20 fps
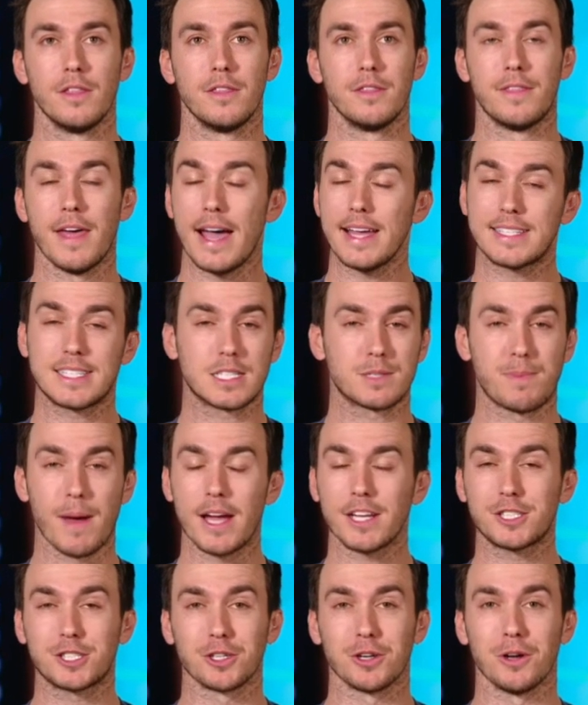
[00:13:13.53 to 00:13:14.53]
That's
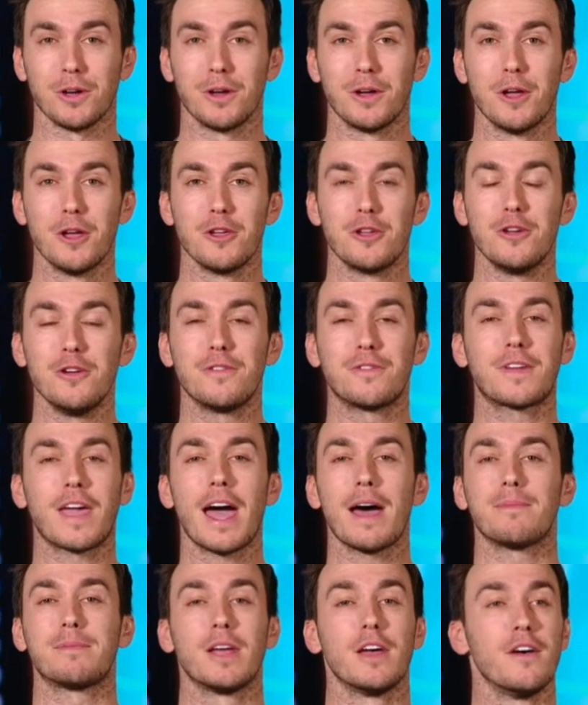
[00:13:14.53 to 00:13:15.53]
special. You've
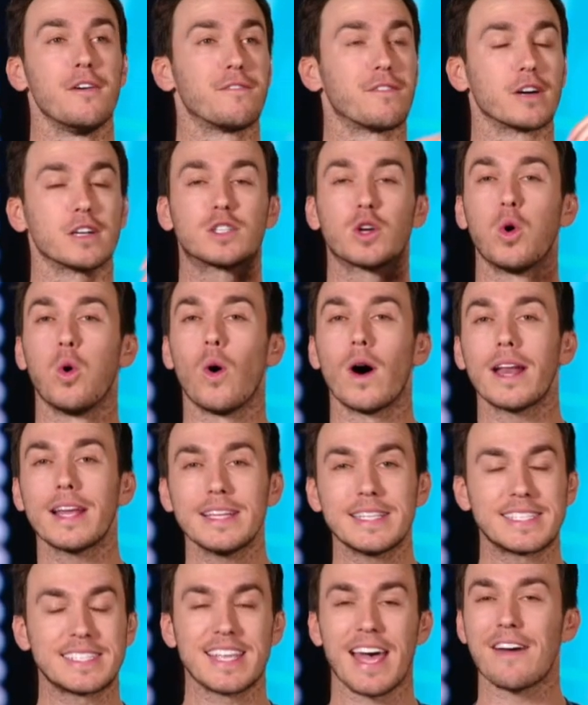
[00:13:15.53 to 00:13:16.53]
kept for
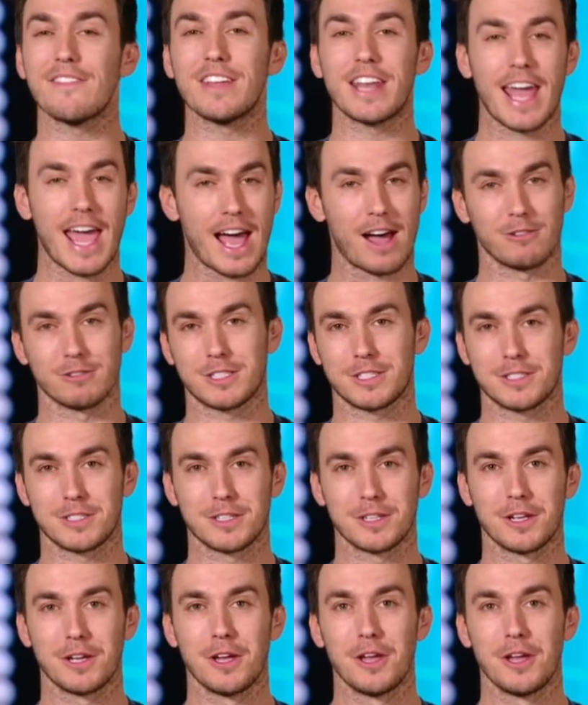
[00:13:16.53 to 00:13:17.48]
27 outs.